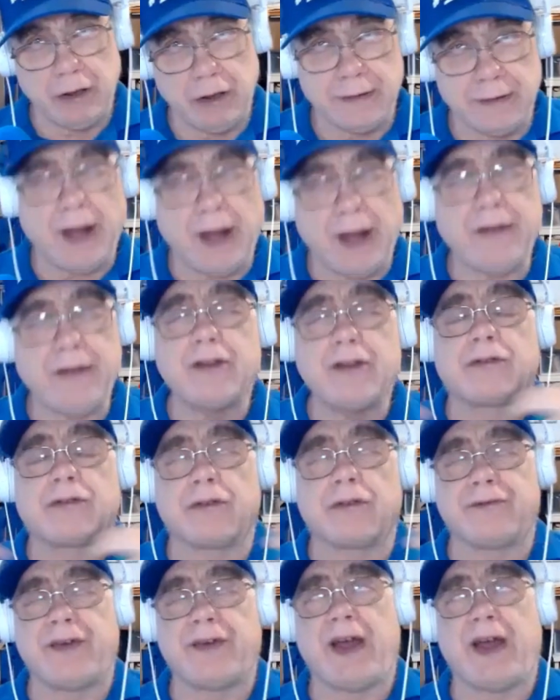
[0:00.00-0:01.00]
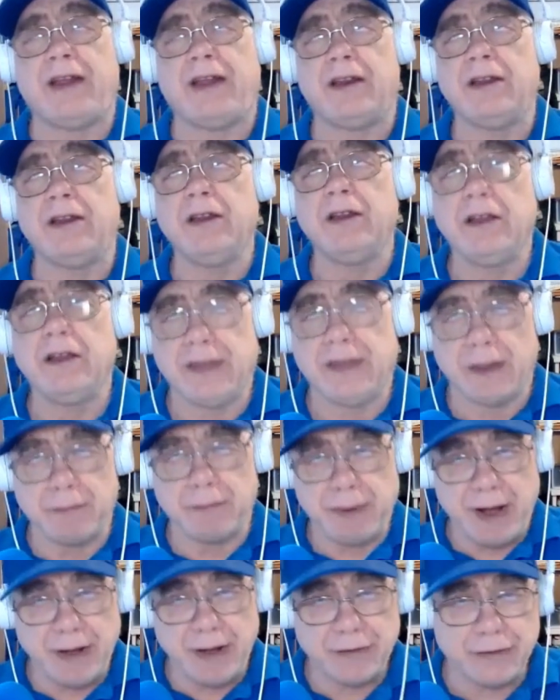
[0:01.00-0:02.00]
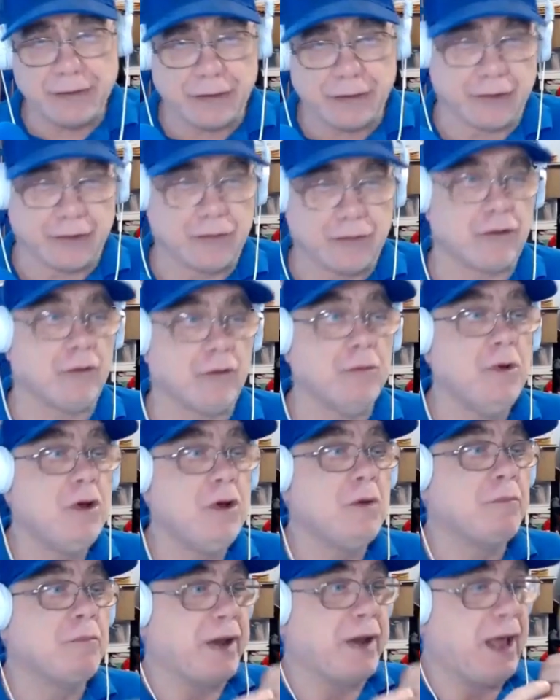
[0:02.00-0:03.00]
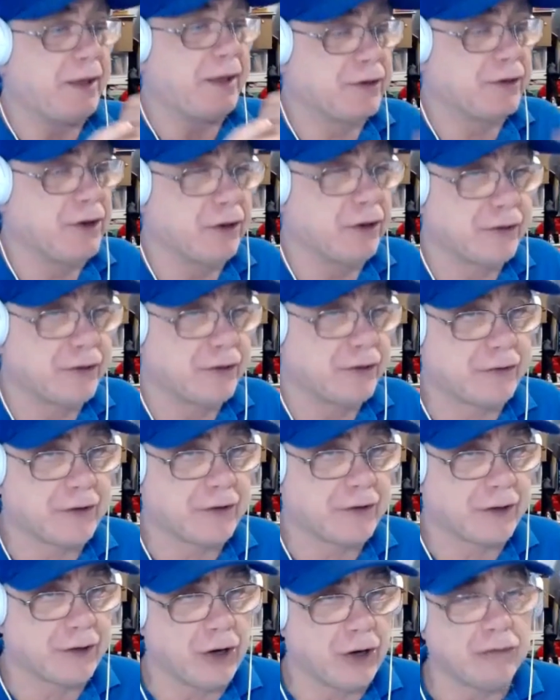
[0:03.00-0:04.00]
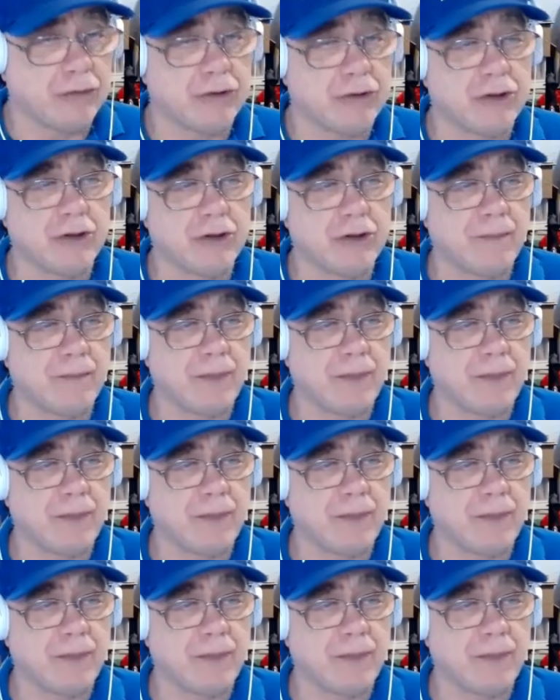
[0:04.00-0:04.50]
not just to fight the imposter syndrome, but as an autistic adult